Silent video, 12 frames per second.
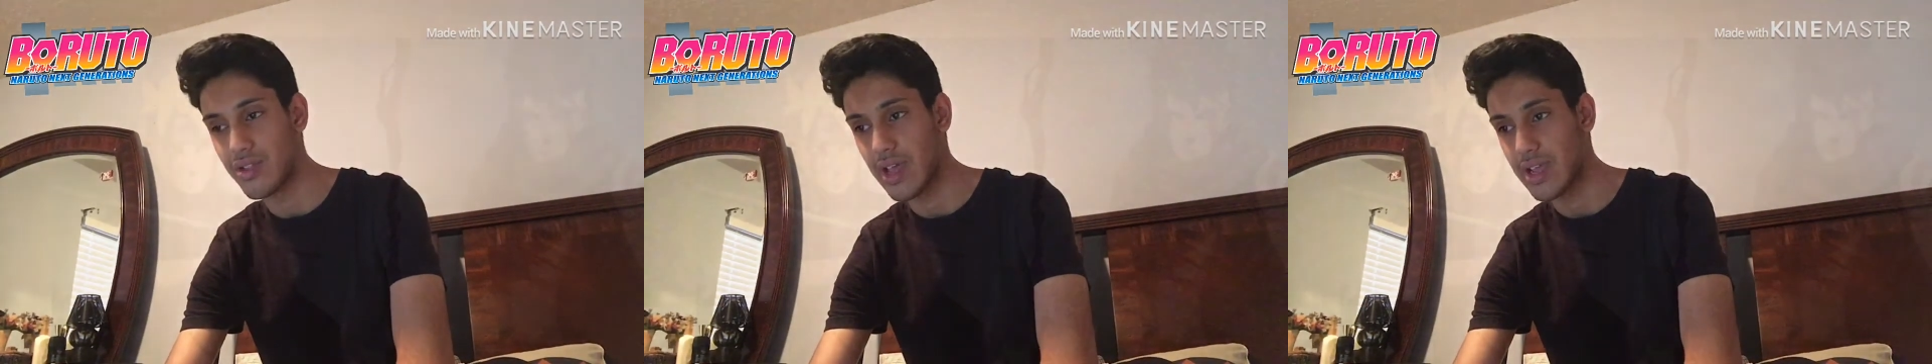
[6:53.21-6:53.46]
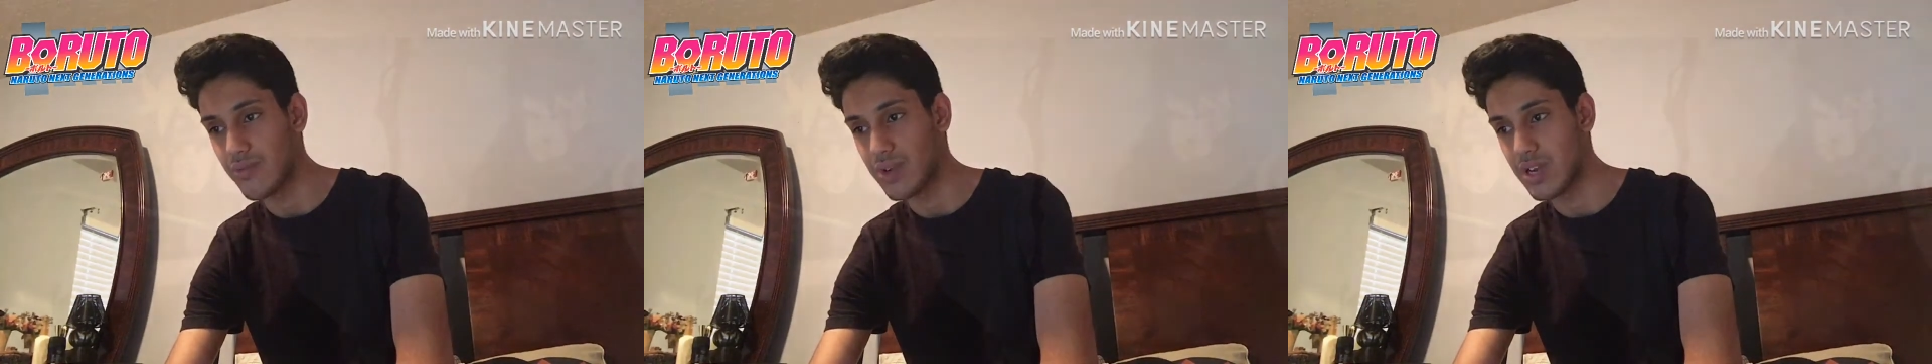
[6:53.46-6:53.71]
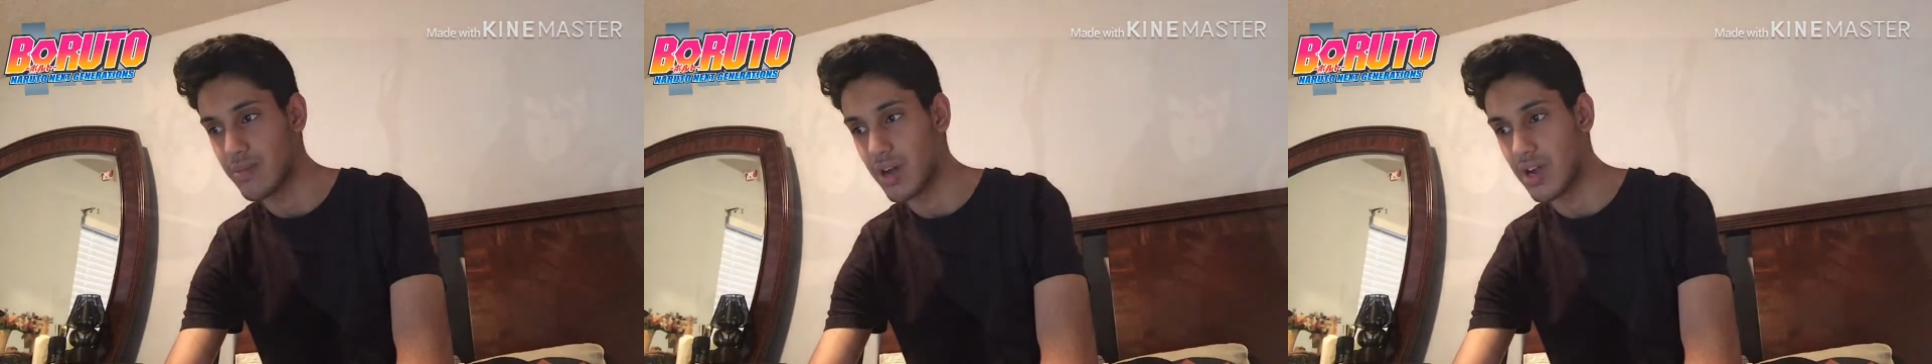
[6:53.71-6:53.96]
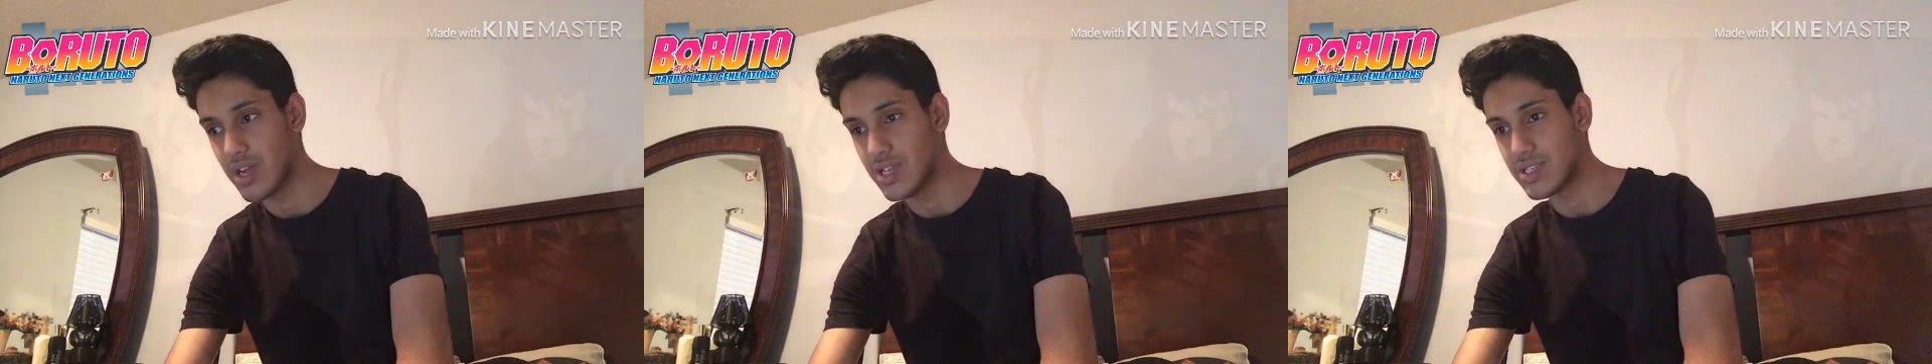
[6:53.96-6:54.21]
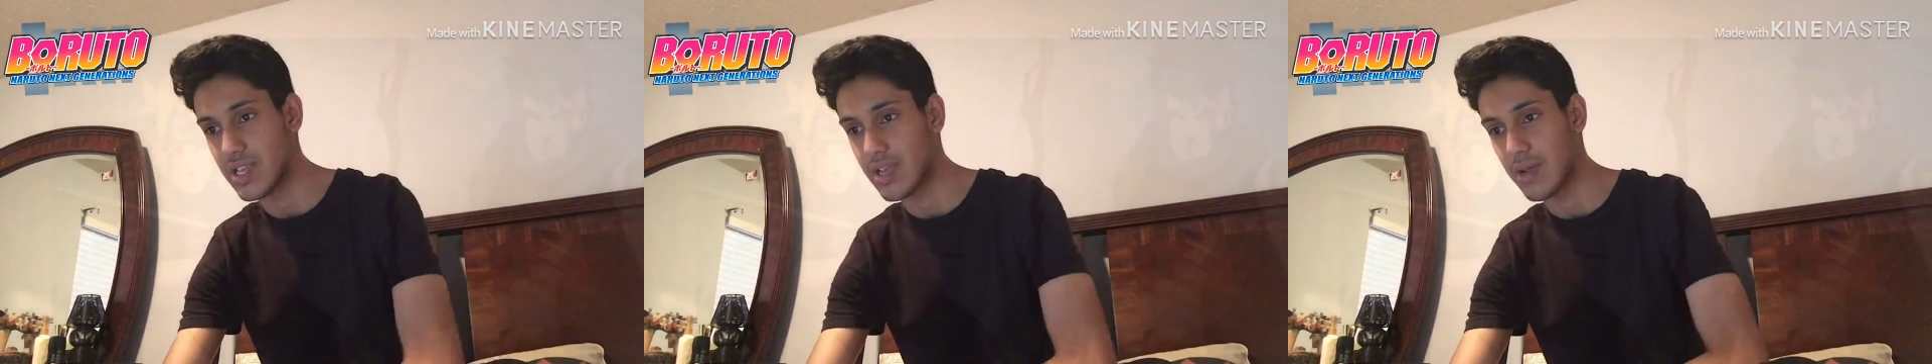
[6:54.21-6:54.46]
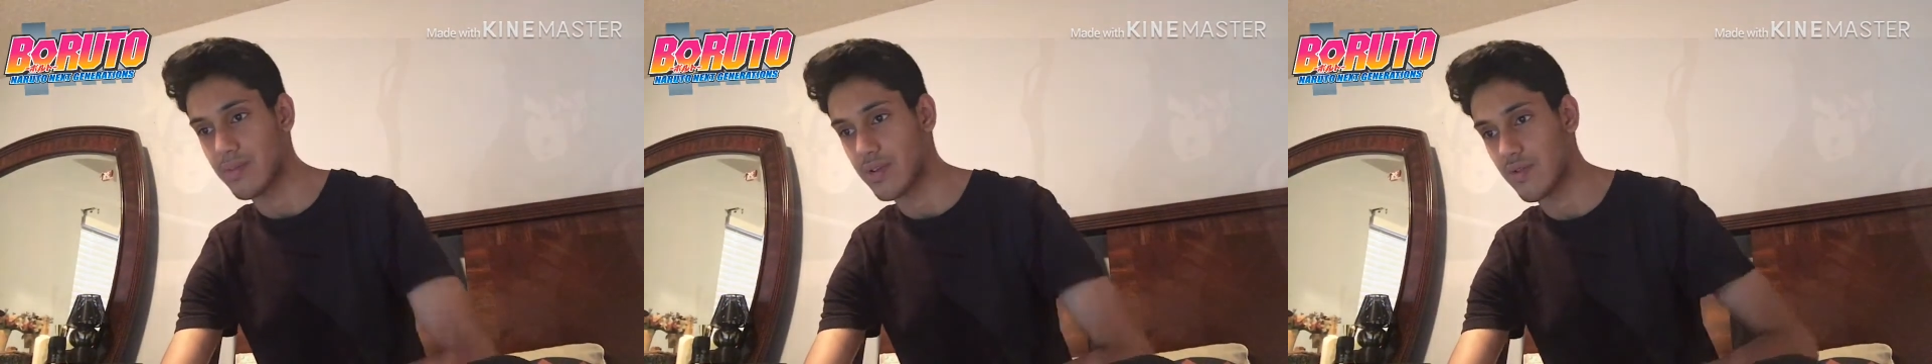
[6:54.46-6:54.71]
like reading mangas.
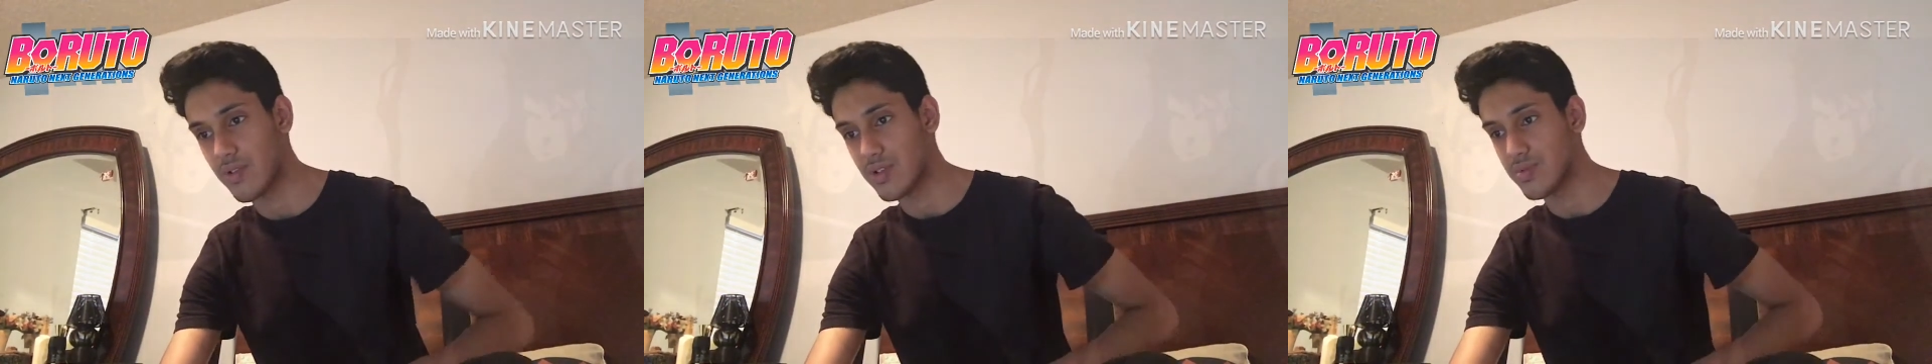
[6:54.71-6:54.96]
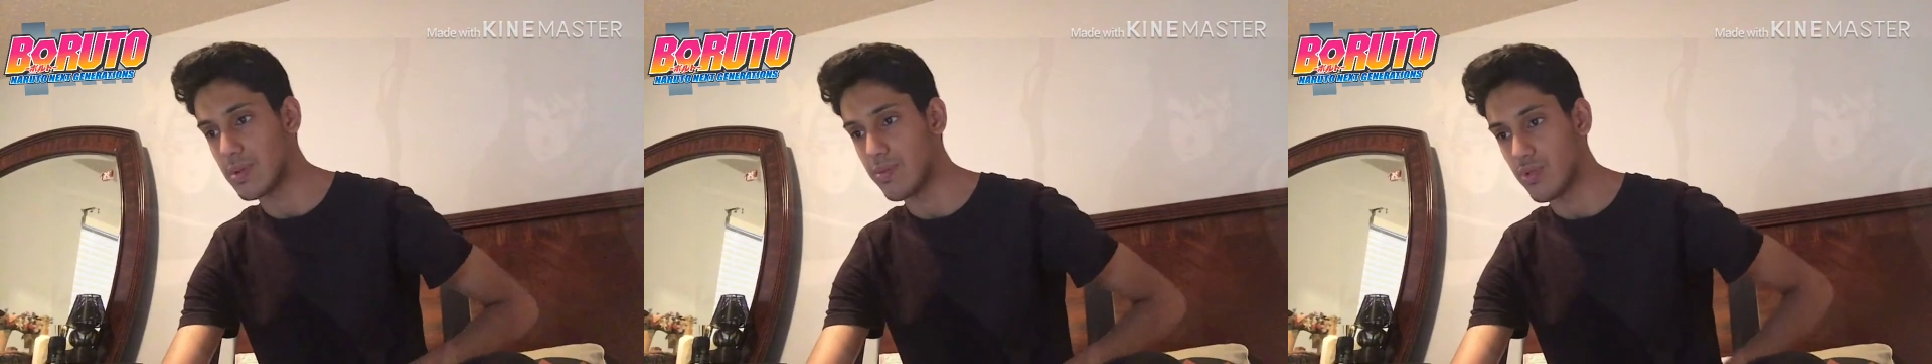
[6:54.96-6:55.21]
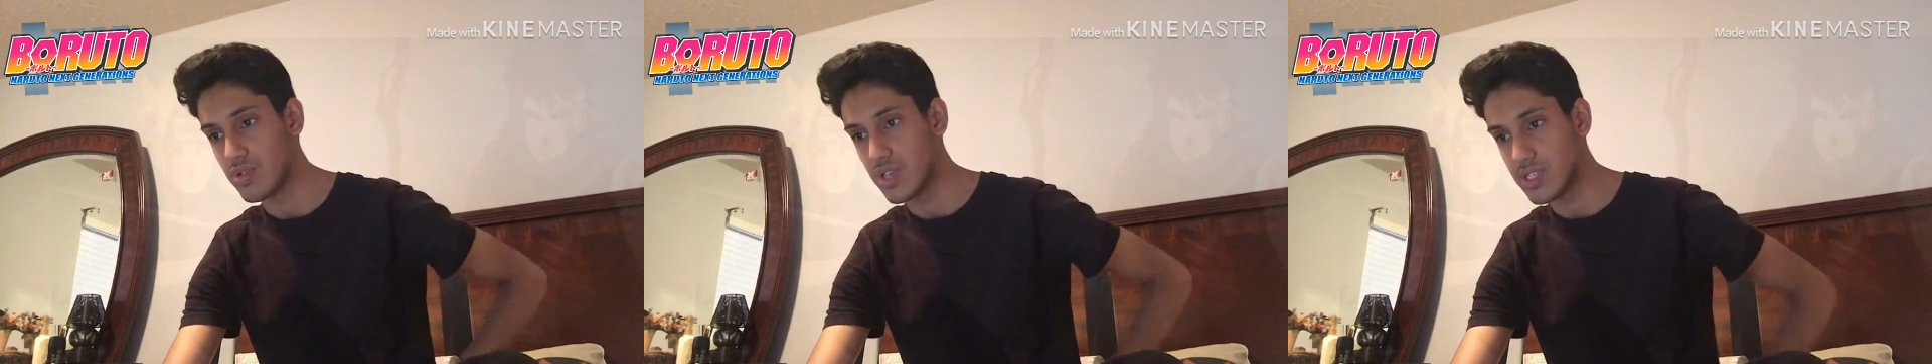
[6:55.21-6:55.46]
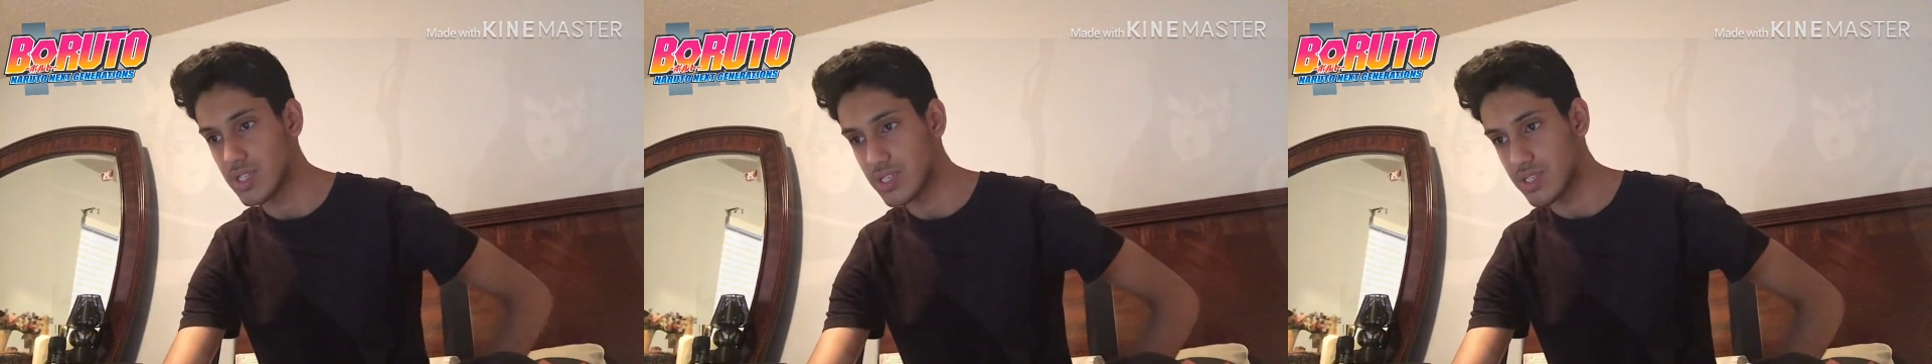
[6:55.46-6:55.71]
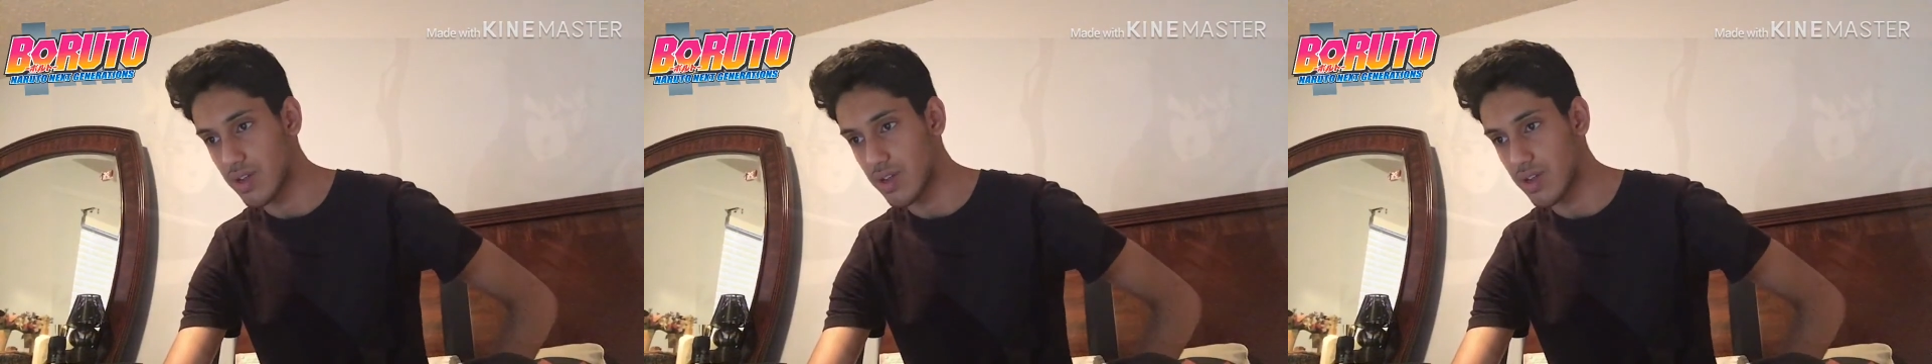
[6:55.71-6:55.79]
Like, I'm one of those people who doesn't.